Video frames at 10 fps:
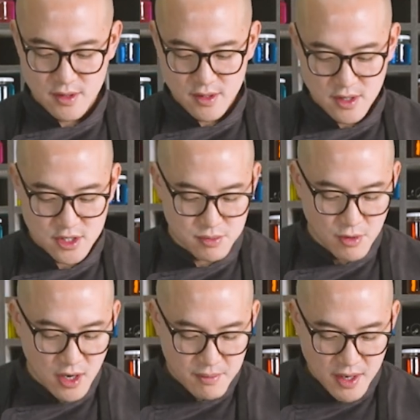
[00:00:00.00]

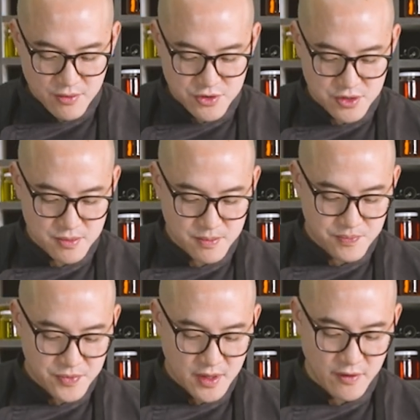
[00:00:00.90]
Small amounts
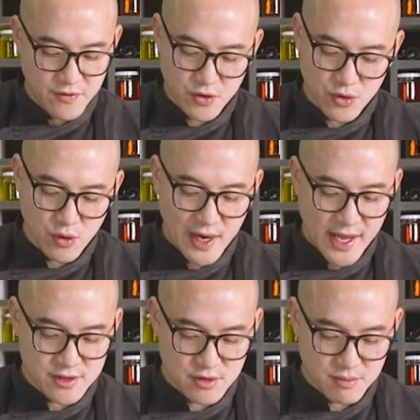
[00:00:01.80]
if you don't
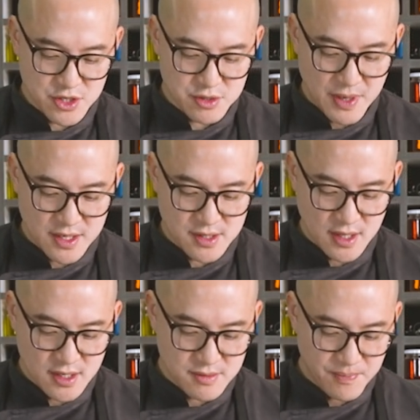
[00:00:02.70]
like too much
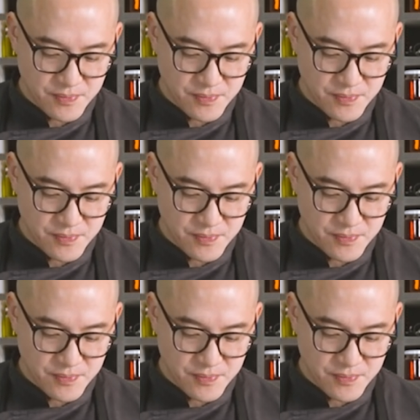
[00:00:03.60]
spiciness,